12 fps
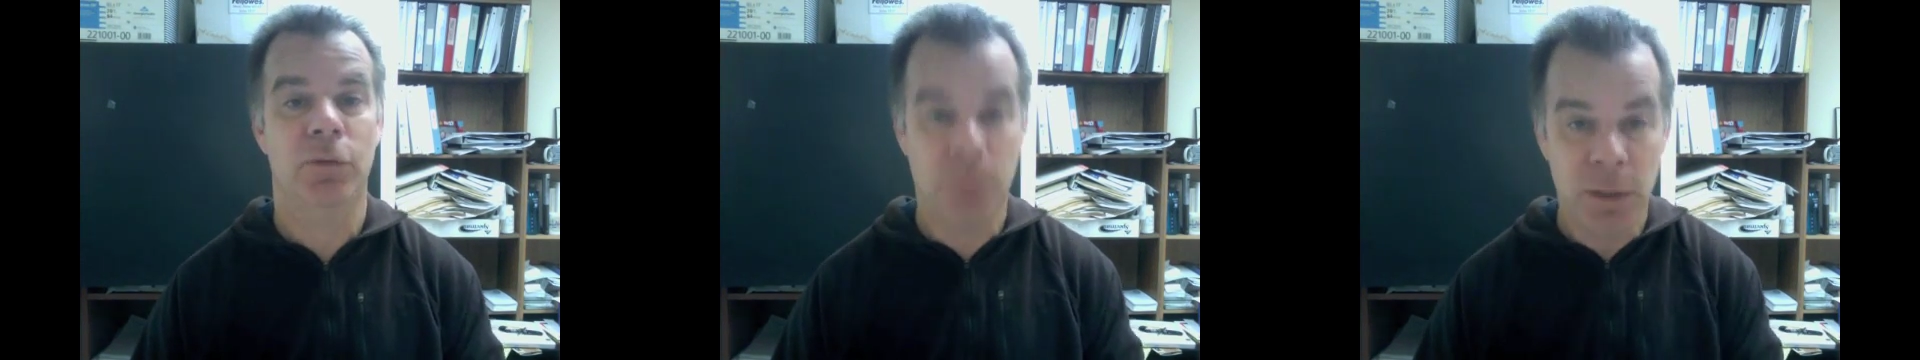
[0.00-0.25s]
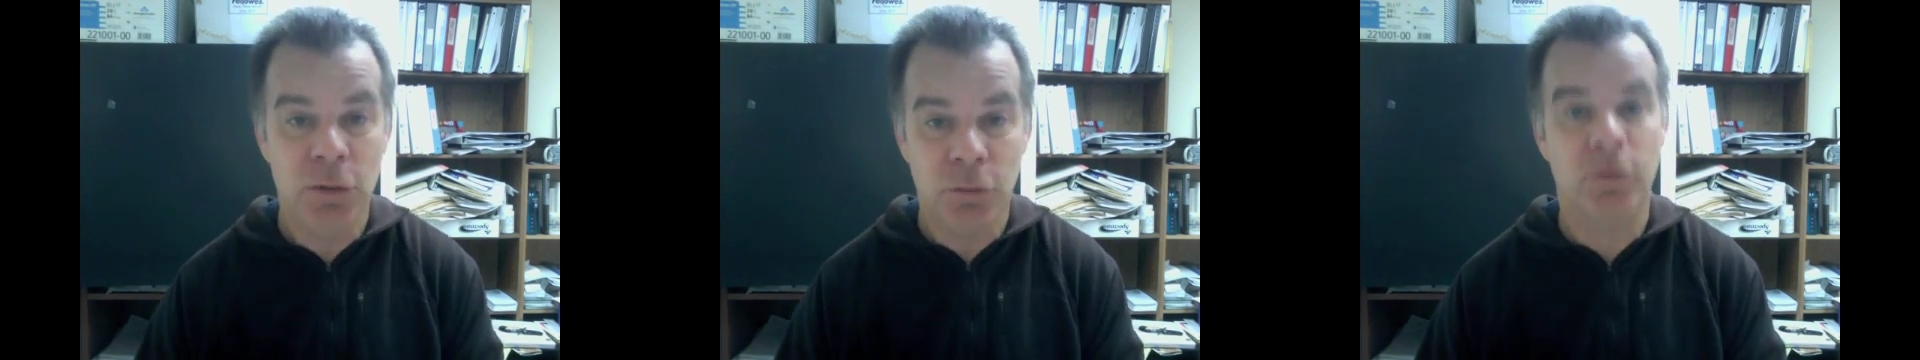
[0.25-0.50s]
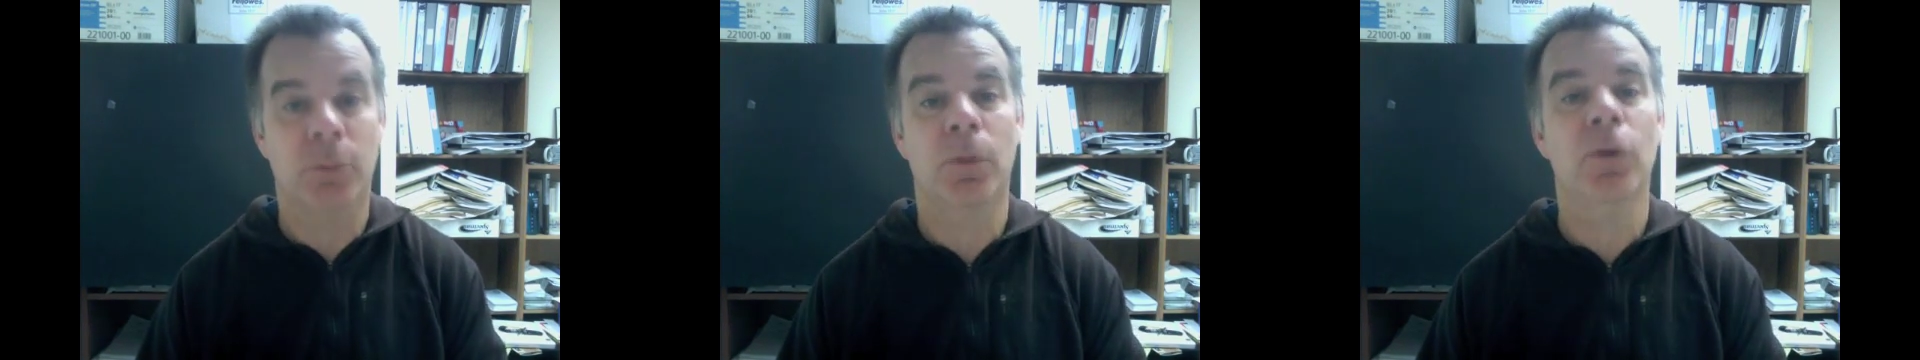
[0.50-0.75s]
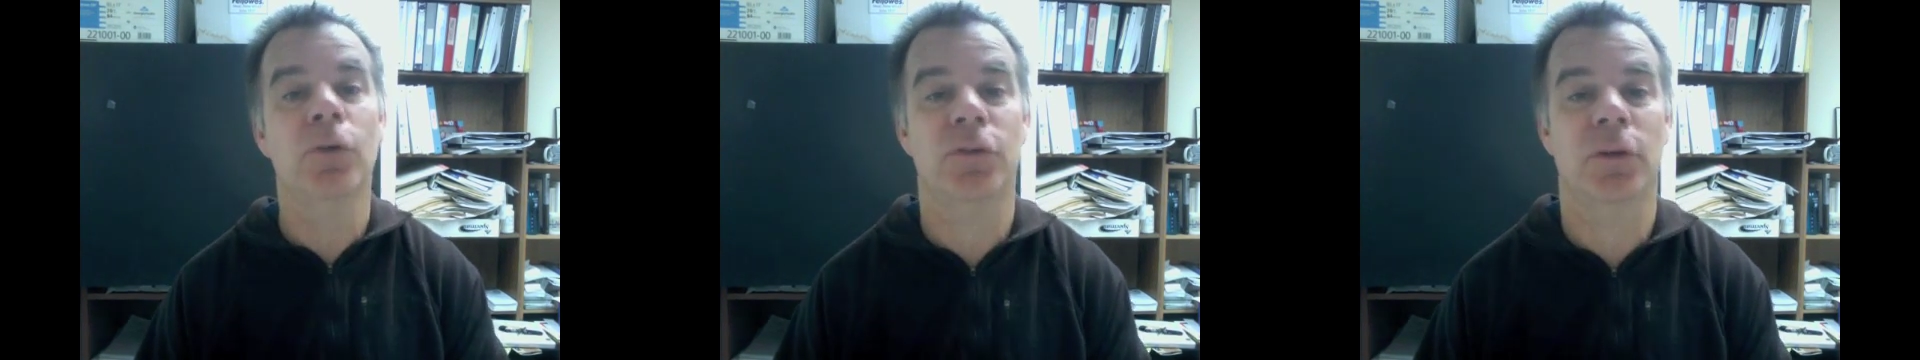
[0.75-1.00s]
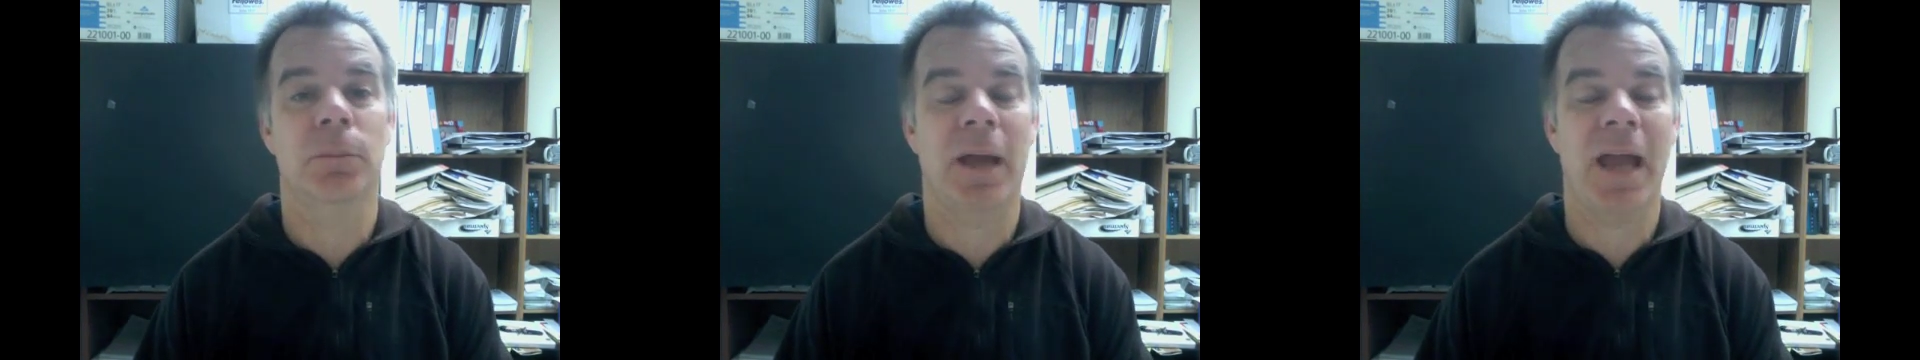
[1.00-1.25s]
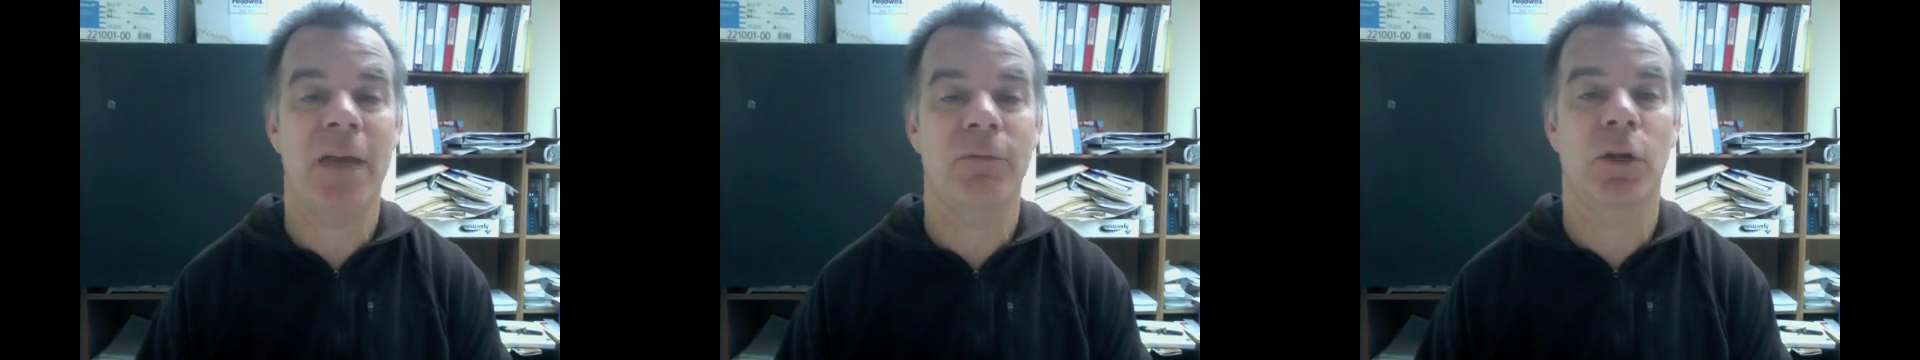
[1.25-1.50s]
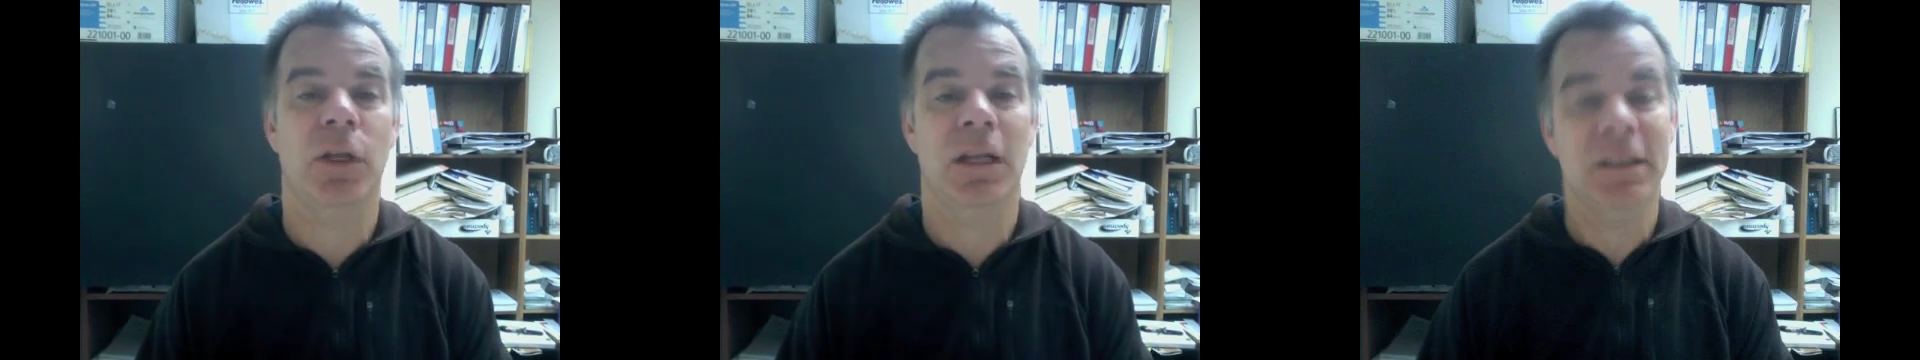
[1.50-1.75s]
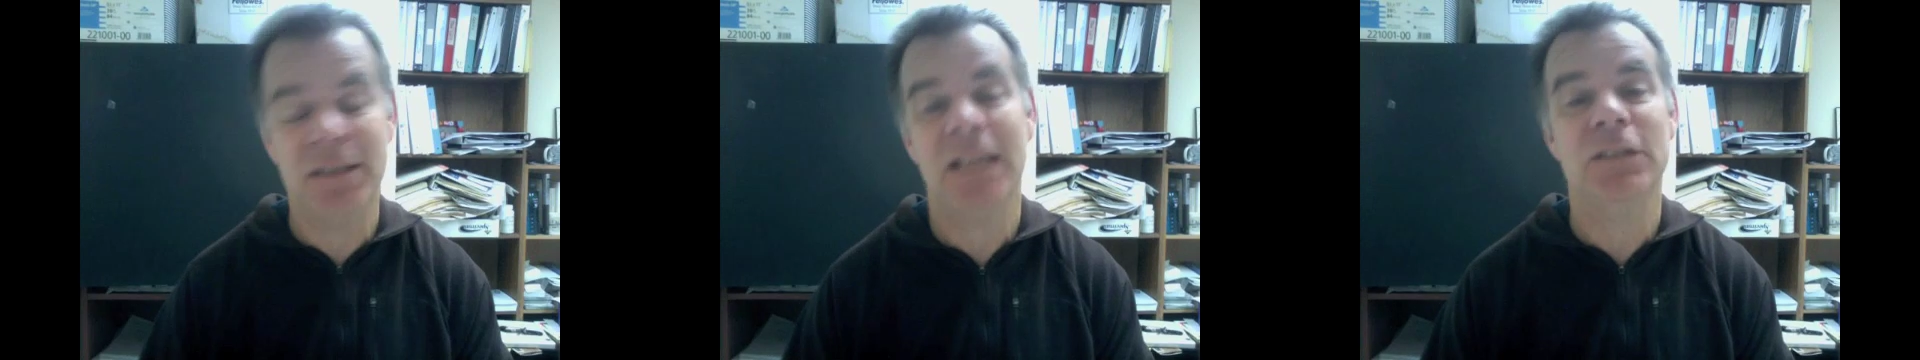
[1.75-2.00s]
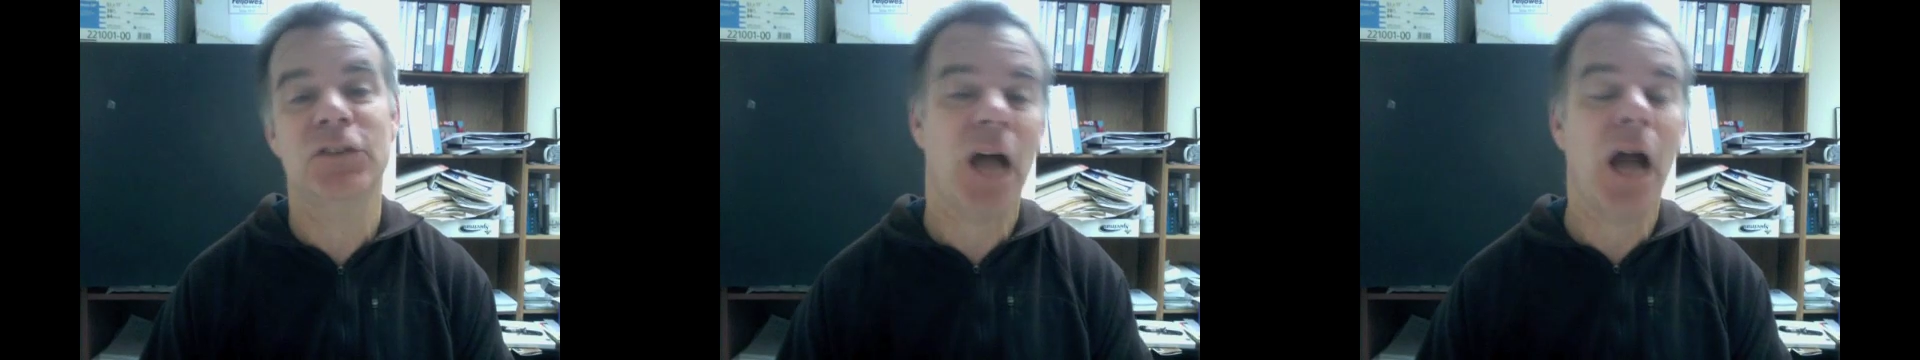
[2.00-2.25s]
a peaceful person by having an intense